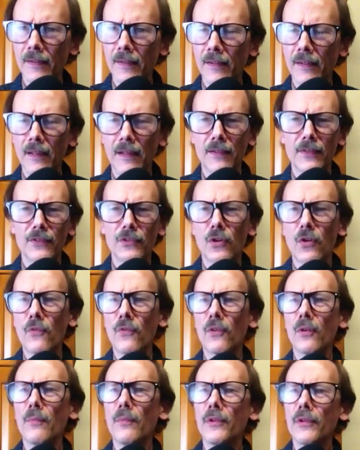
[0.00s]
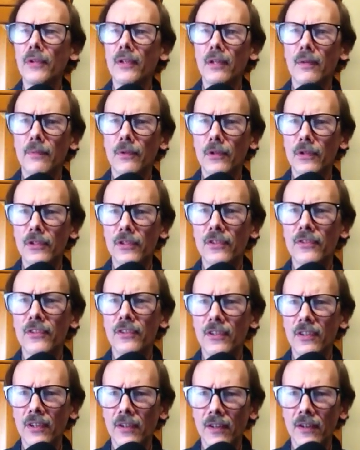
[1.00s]
Now there's over 1 million abortions
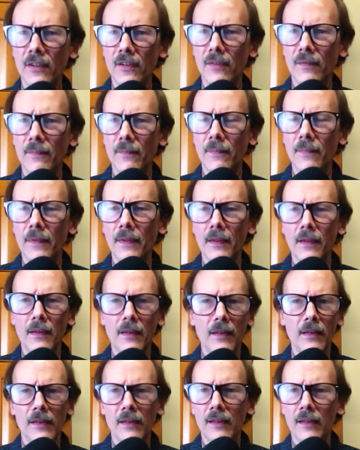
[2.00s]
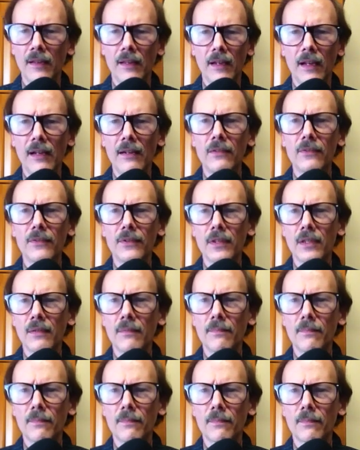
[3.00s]
a year. And I don't
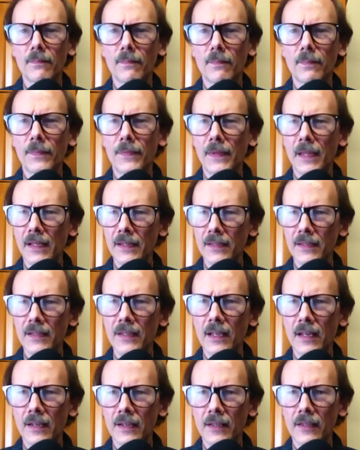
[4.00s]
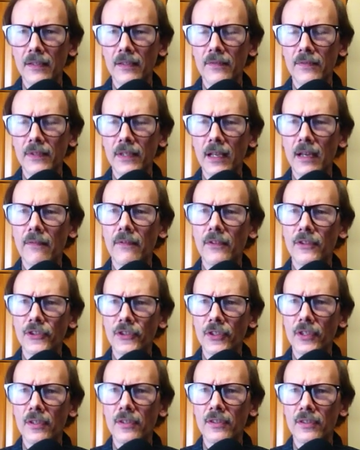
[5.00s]
think that's the idea of the average
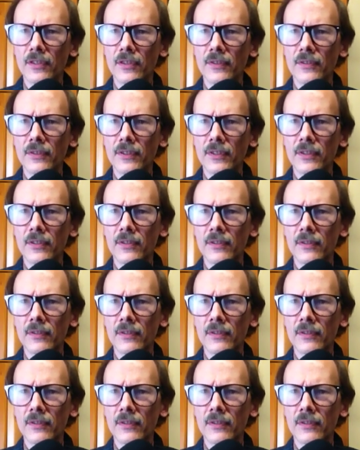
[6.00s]
citizen's